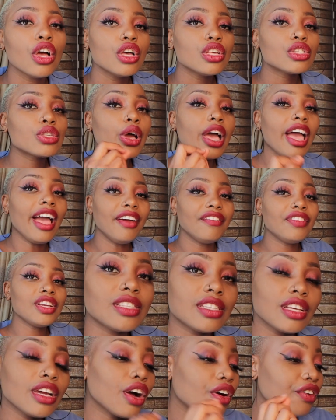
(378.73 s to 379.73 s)
So every
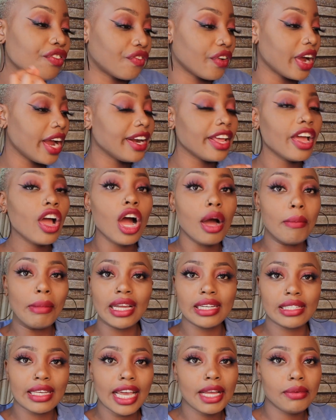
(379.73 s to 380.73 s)
single Friday on
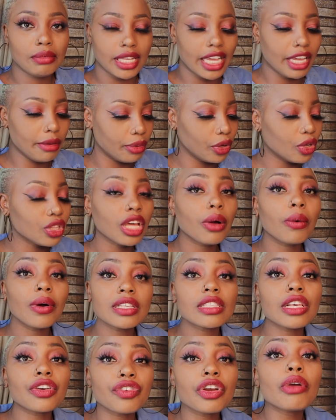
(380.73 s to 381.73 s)
my timetable, there
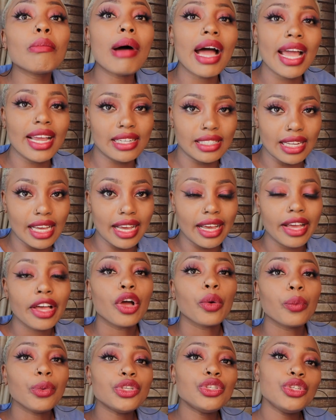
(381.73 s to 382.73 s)
was a reminder
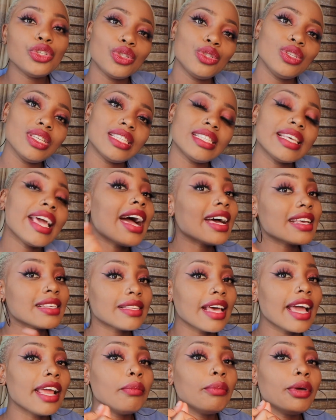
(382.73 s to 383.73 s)
which used to say
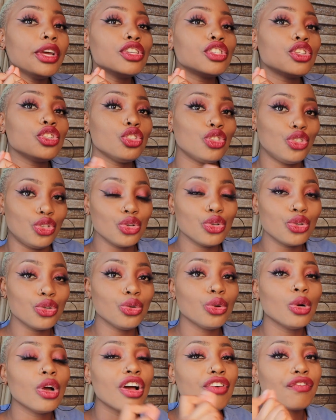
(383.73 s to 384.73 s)
assignment
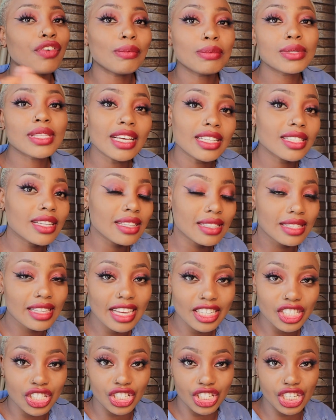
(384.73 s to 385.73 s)
due from such and
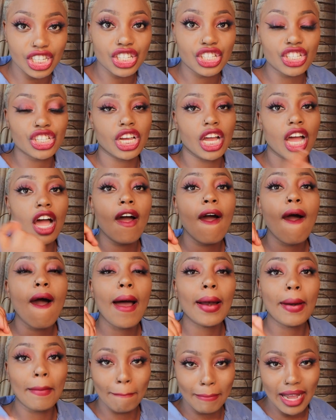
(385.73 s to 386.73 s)
such teacher
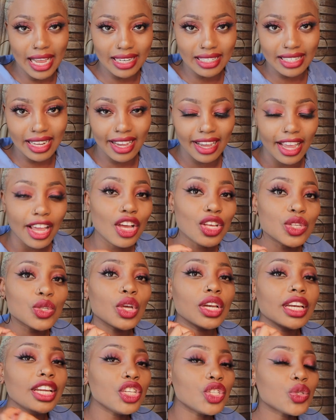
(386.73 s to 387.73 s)
on Monday.
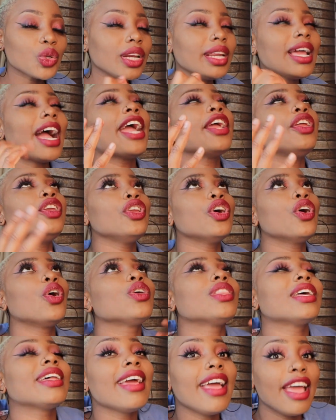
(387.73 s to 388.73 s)
So literally I
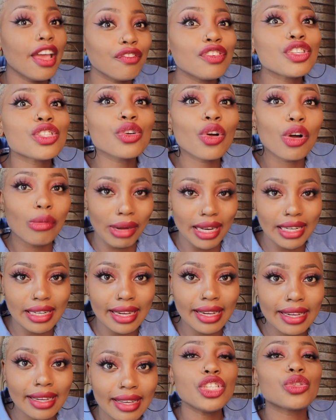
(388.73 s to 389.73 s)
know that every single
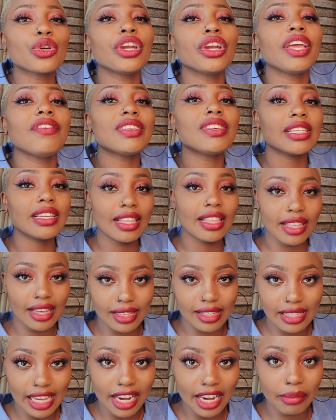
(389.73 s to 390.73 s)
Monday she's going to give us another
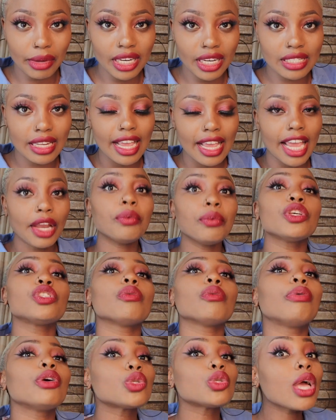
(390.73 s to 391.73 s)
assignment, and we're
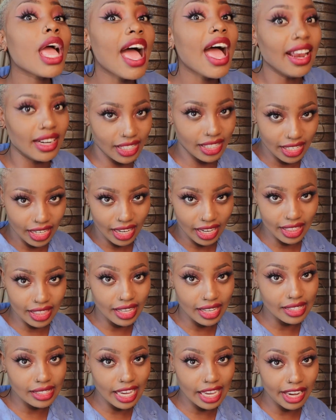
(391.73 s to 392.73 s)
supposed to hand in
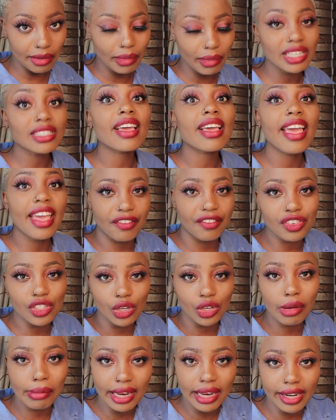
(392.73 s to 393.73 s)
another assignment every
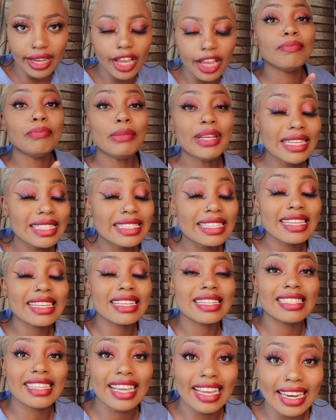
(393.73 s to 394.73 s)
single Monday.
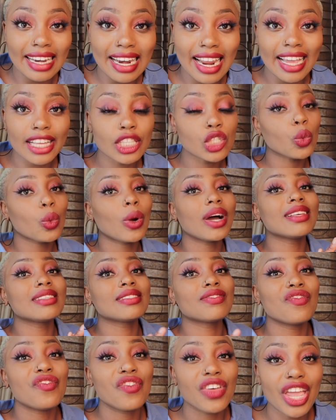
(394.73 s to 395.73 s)
Meeting deadlines
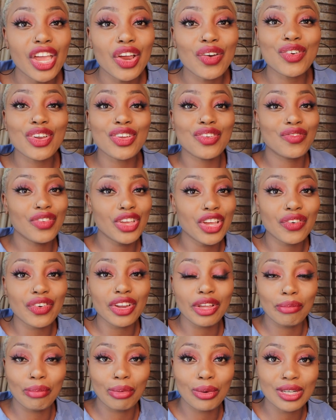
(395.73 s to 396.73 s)
was very,
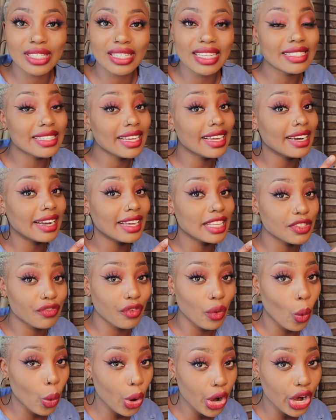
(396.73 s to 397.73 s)
very important. Deadlines
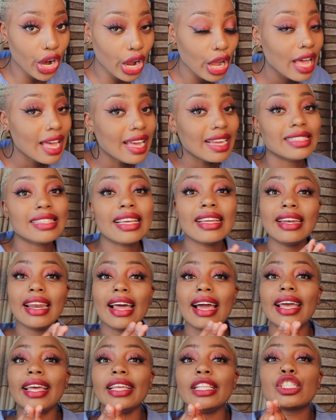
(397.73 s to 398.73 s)
for work,
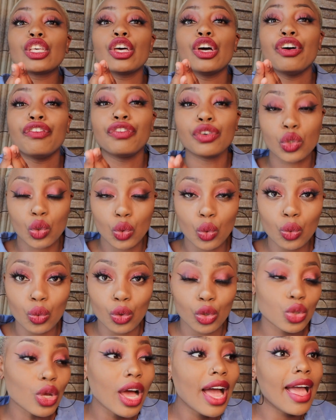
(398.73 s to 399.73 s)
deadlines for
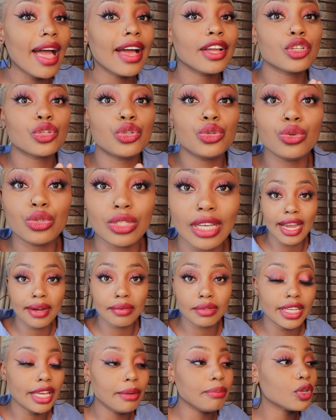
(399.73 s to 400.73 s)
school. So I had two
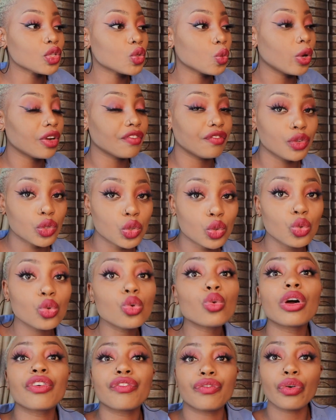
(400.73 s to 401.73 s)
timetables, one for
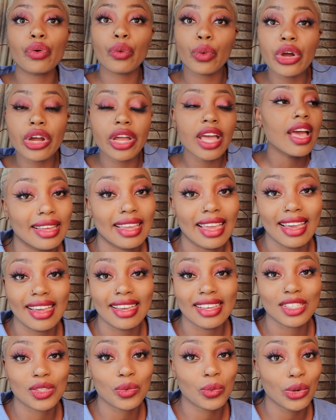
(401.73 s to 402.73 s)
school, one for work.
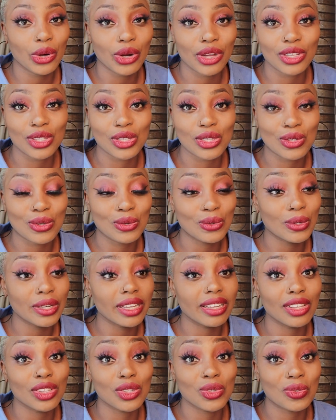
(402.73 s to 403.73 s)
Guys, work and school
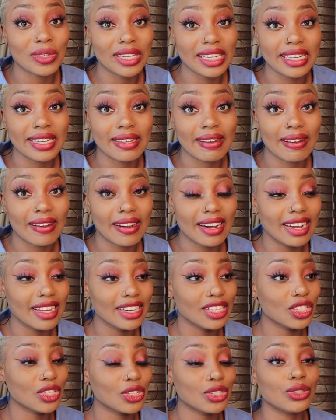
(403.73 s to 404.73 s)
is really
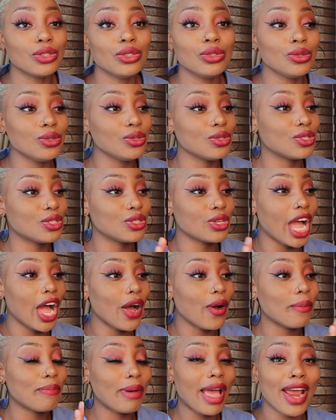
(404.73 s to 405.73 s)
hard. Kudos to
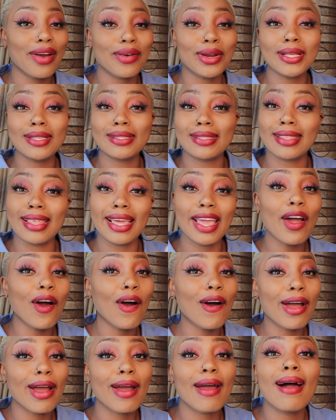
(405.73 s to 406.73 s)
our parents, they
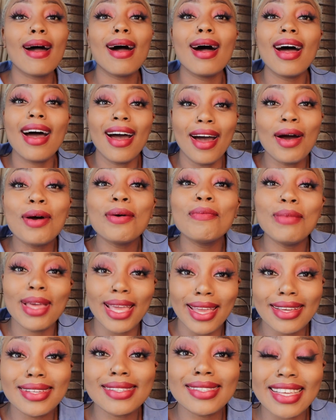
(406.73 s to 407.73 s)
are
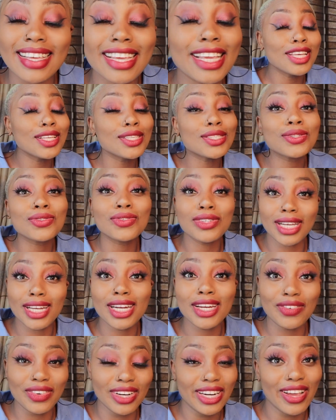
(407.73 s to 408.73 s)
amazing. It's
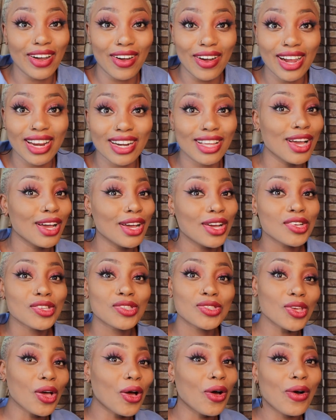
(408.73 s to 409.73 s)
really, really hard.
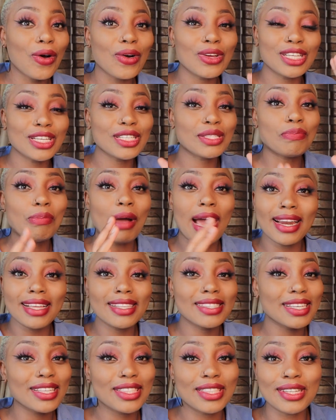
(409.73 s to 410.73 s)
So just
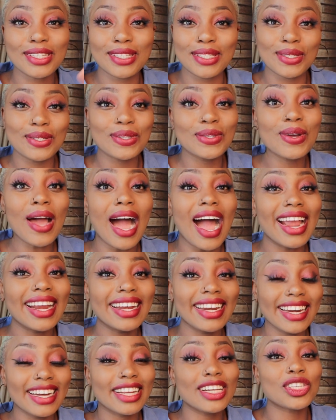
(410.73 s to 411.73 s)
balancing the two, I
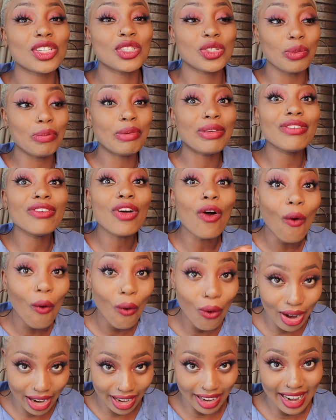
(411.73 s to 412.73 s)
needed to be
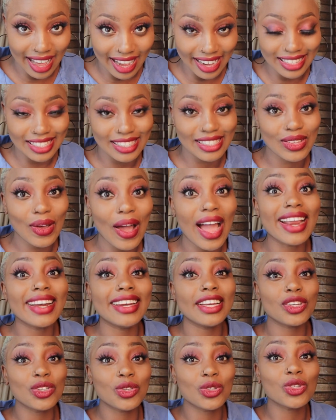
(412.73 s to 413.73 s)
organized. So I
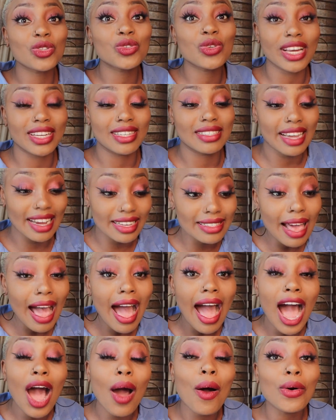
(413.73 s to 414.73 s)
needed to strategize
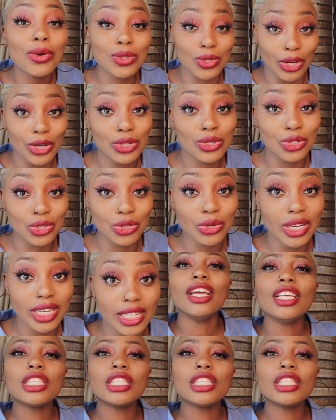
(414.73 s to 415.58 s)
how I was going to do it.